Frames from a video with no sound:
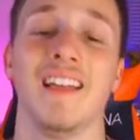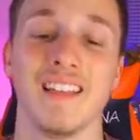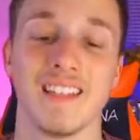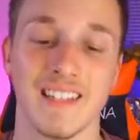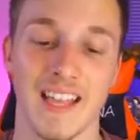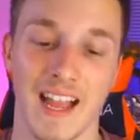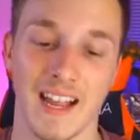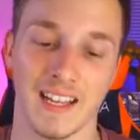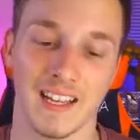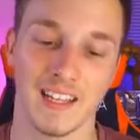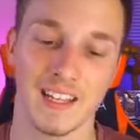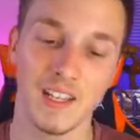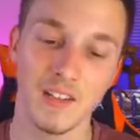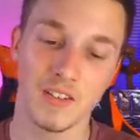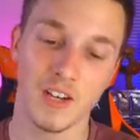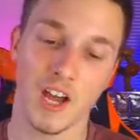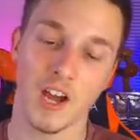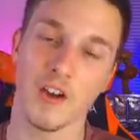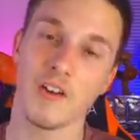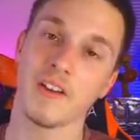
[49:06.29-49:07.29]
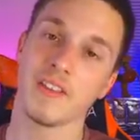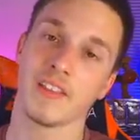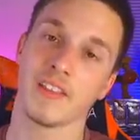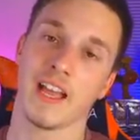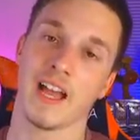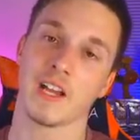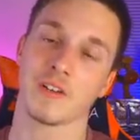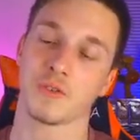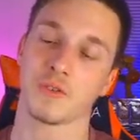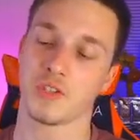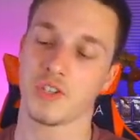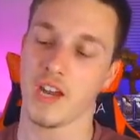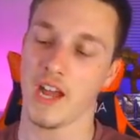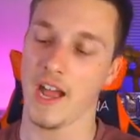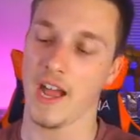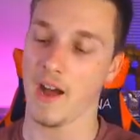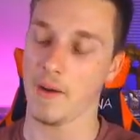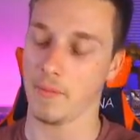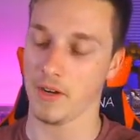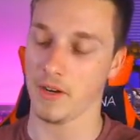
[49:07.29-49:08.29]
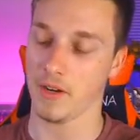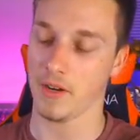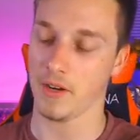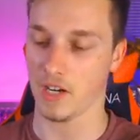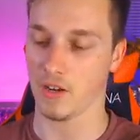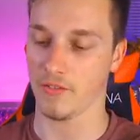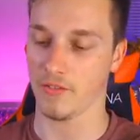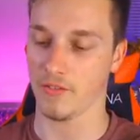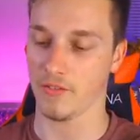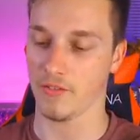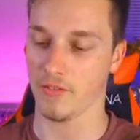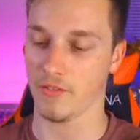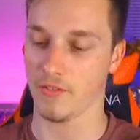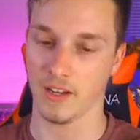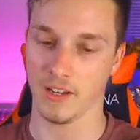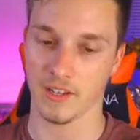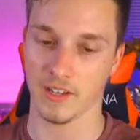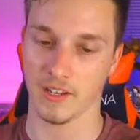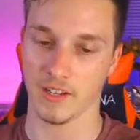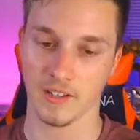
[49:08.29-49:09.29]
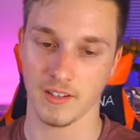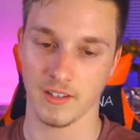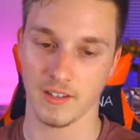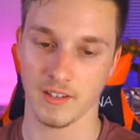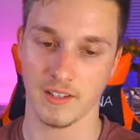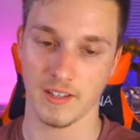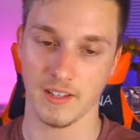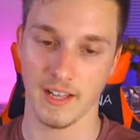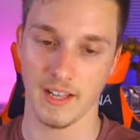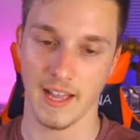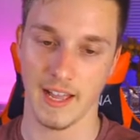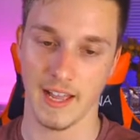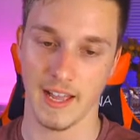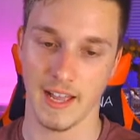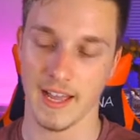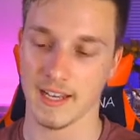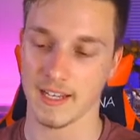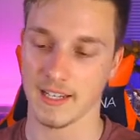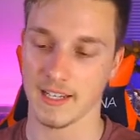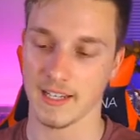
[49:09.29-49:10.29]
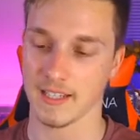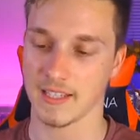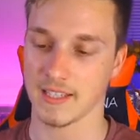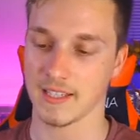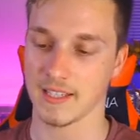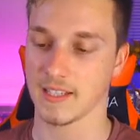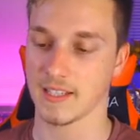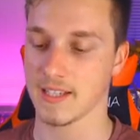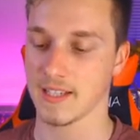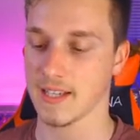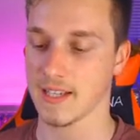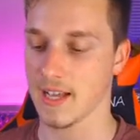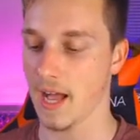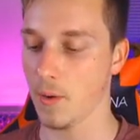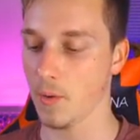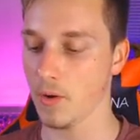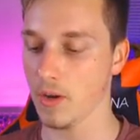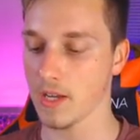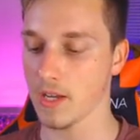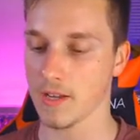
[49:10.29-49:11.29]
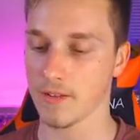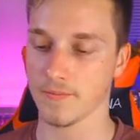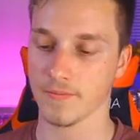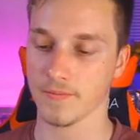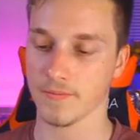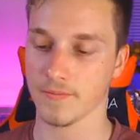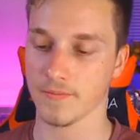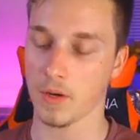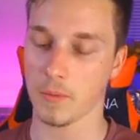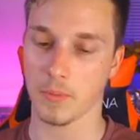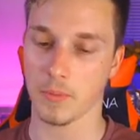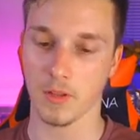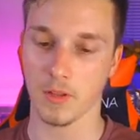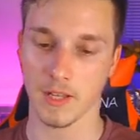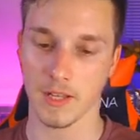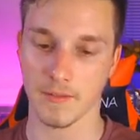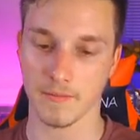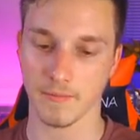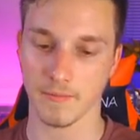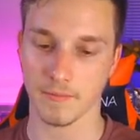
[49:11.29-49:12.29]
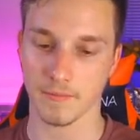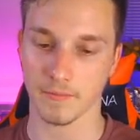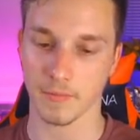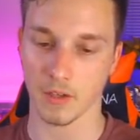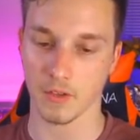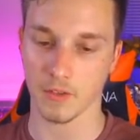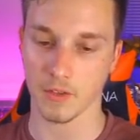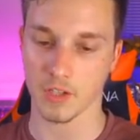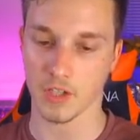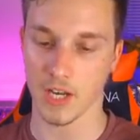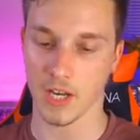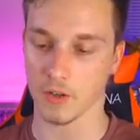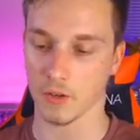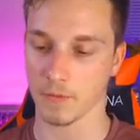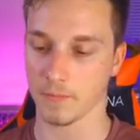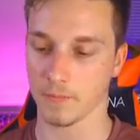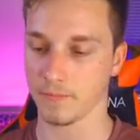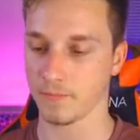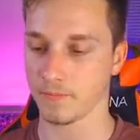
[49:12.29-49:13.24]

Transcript: Zach, you know in the Casual chat how much I love that card. And I want it. I want to pull it on the channel.